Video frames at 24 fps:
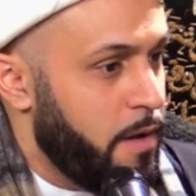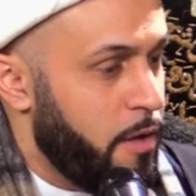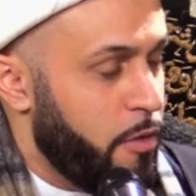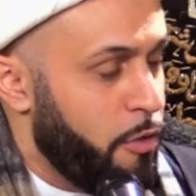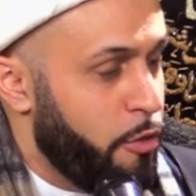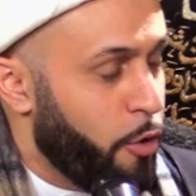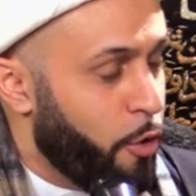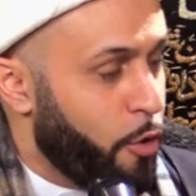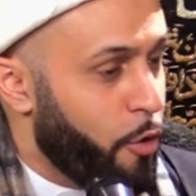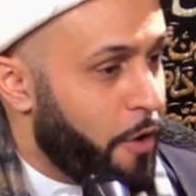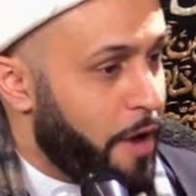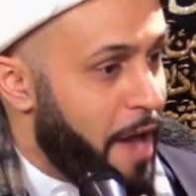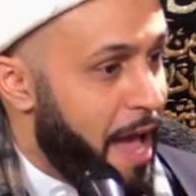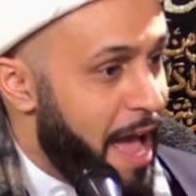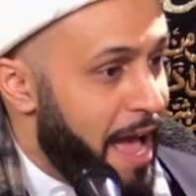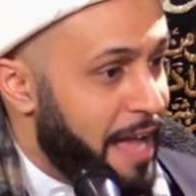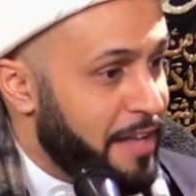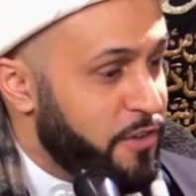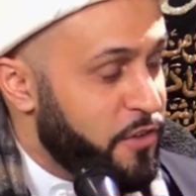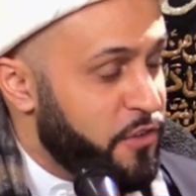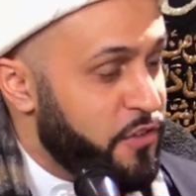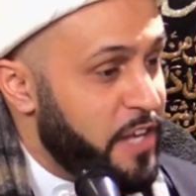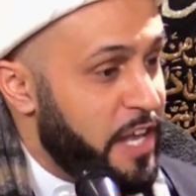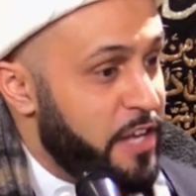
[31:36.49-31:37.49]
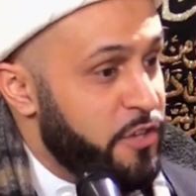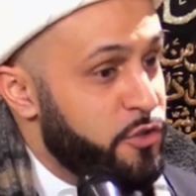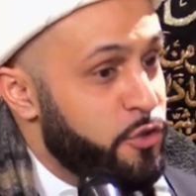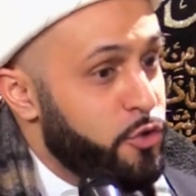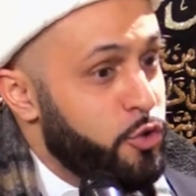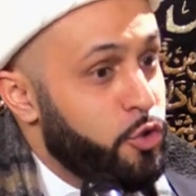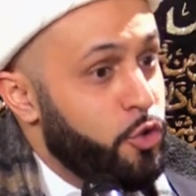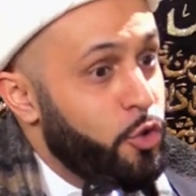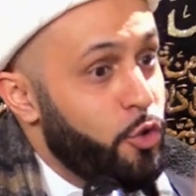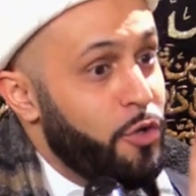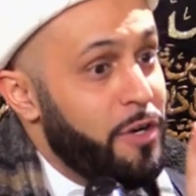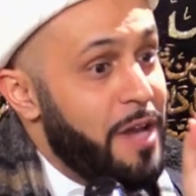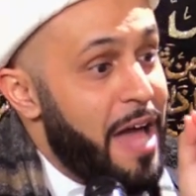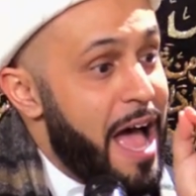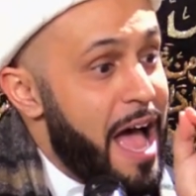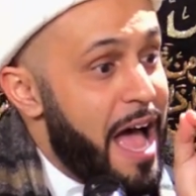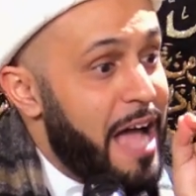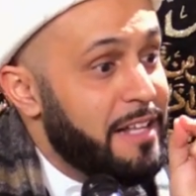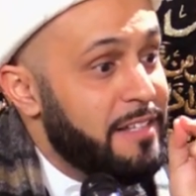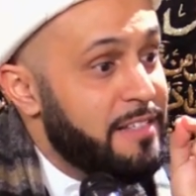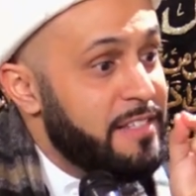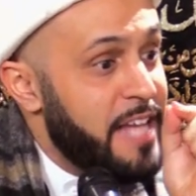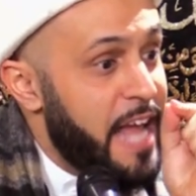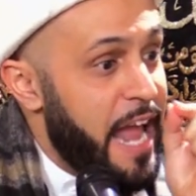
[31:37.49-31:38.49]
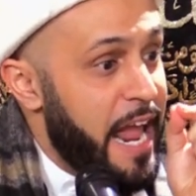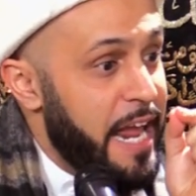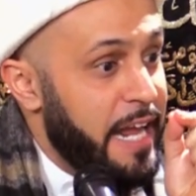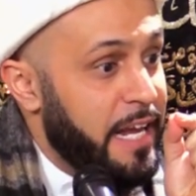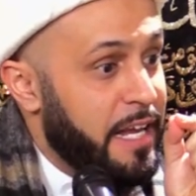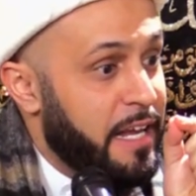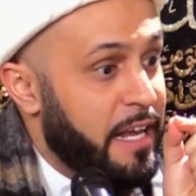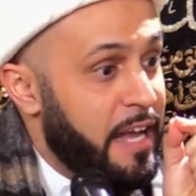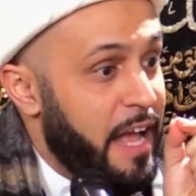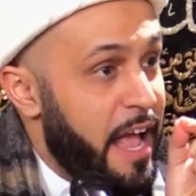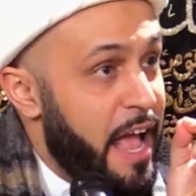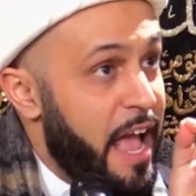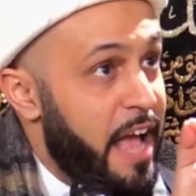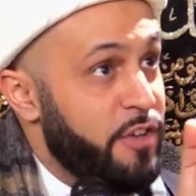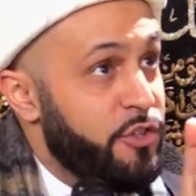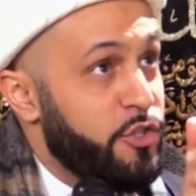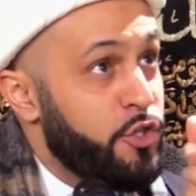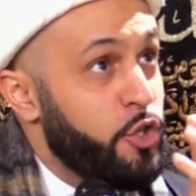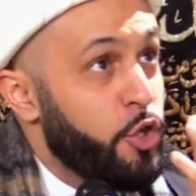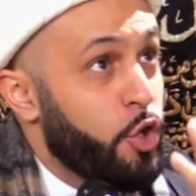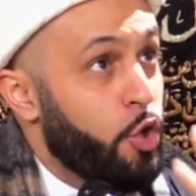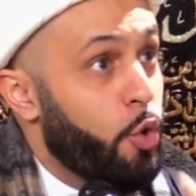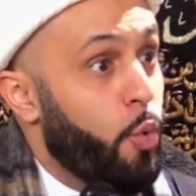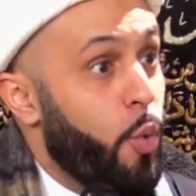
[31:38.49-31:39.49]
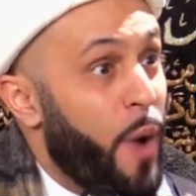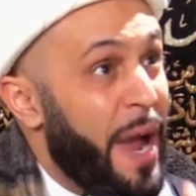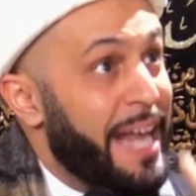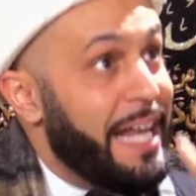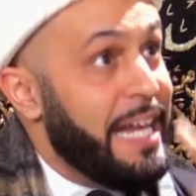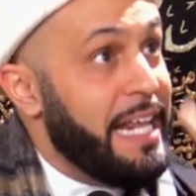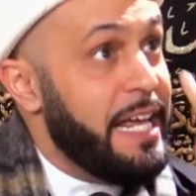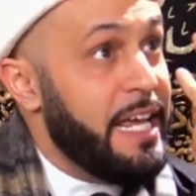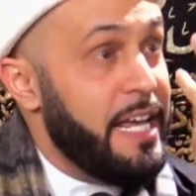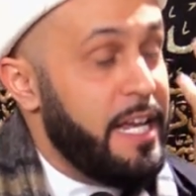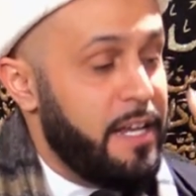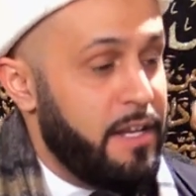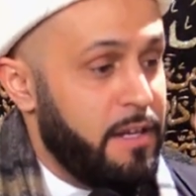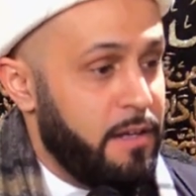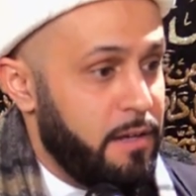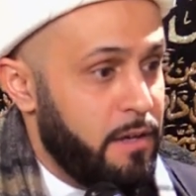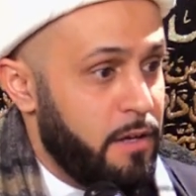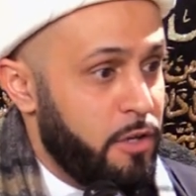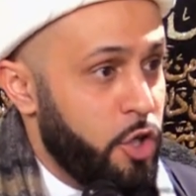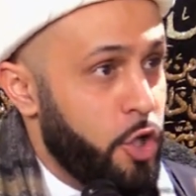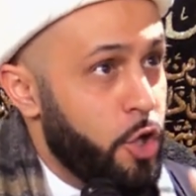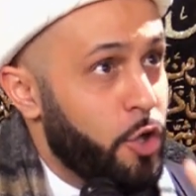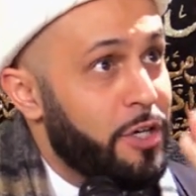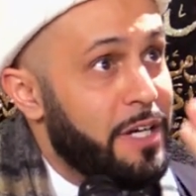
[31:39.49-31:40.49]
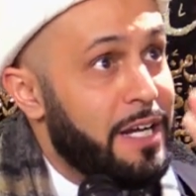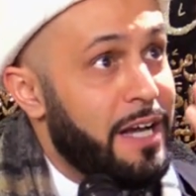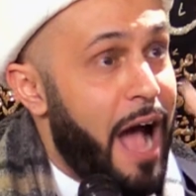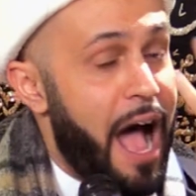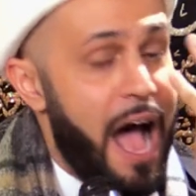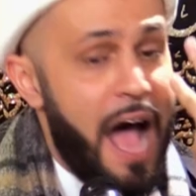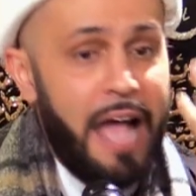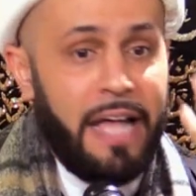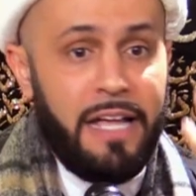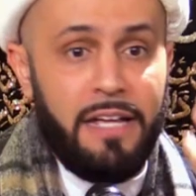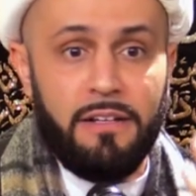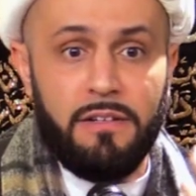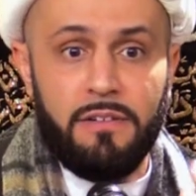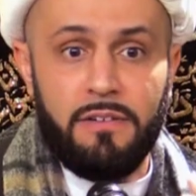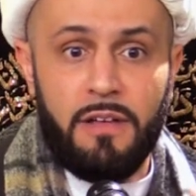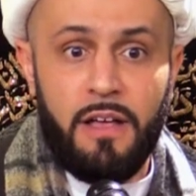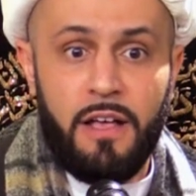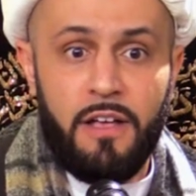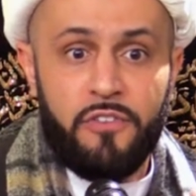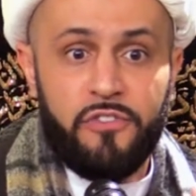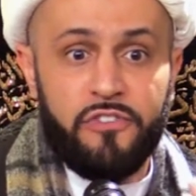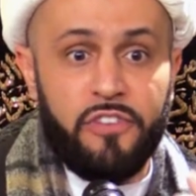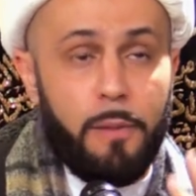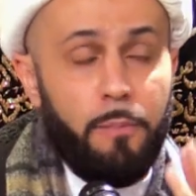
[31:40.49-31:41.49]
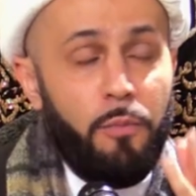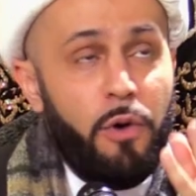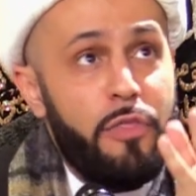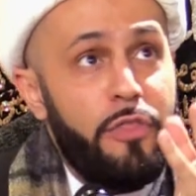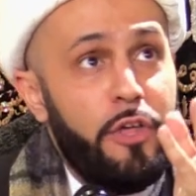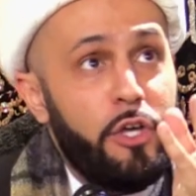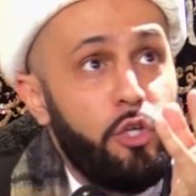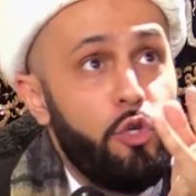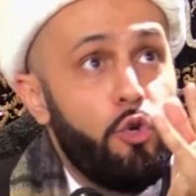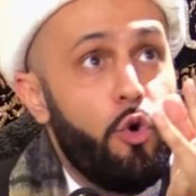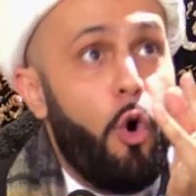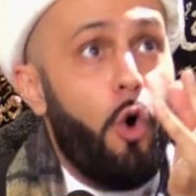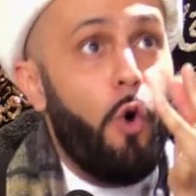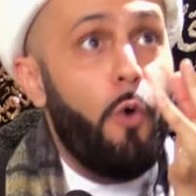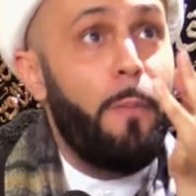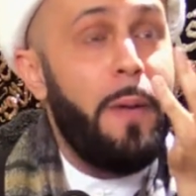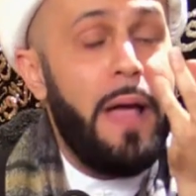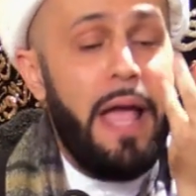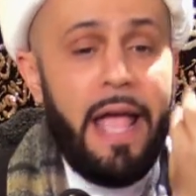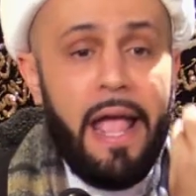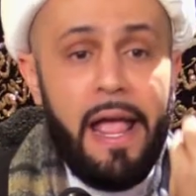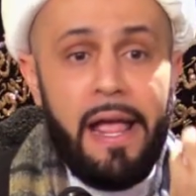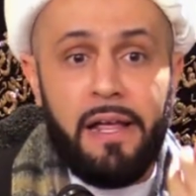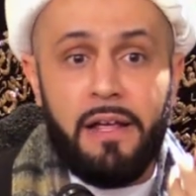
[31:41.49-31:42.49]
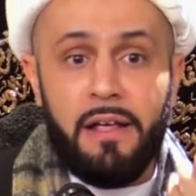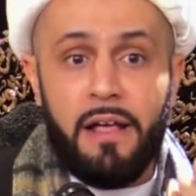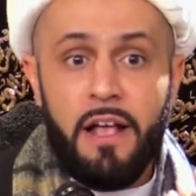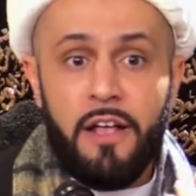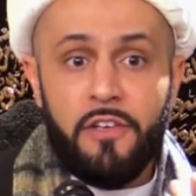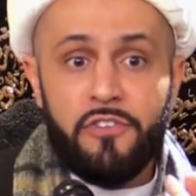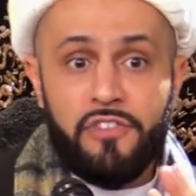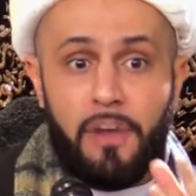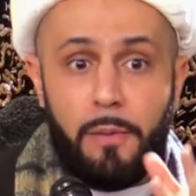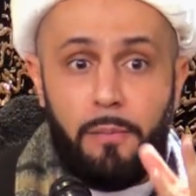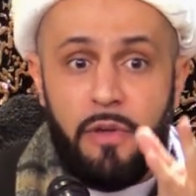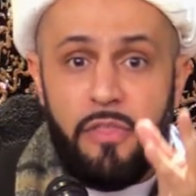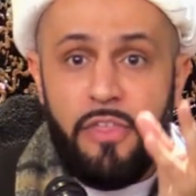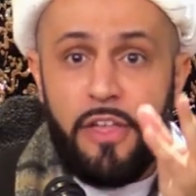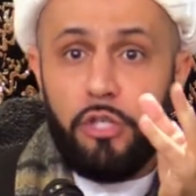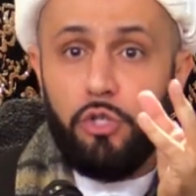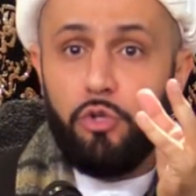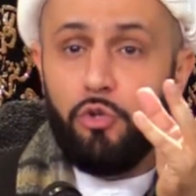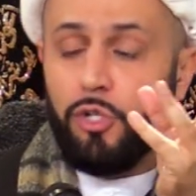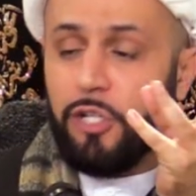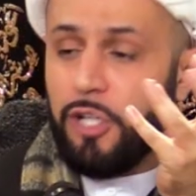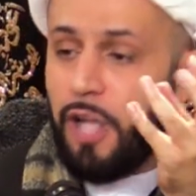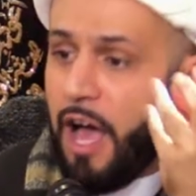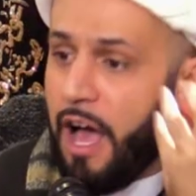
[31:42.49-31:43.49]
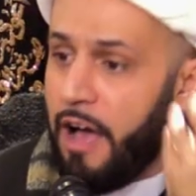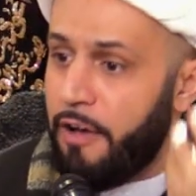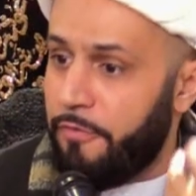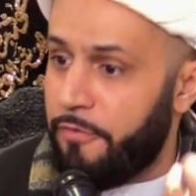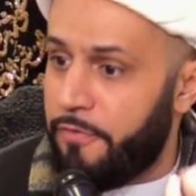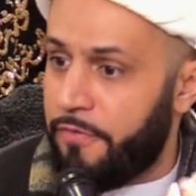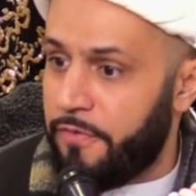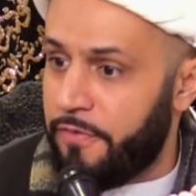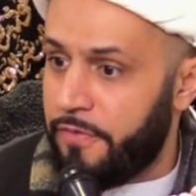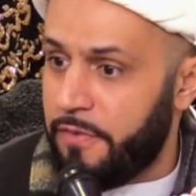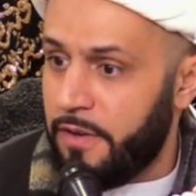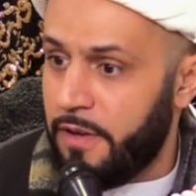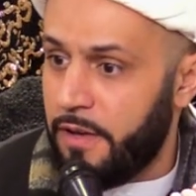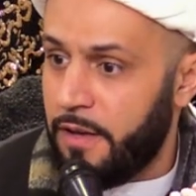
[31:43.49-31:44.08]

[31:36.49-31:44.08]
The Quran says, do not take as your wali, your guide, someone that you obey, someone that you love,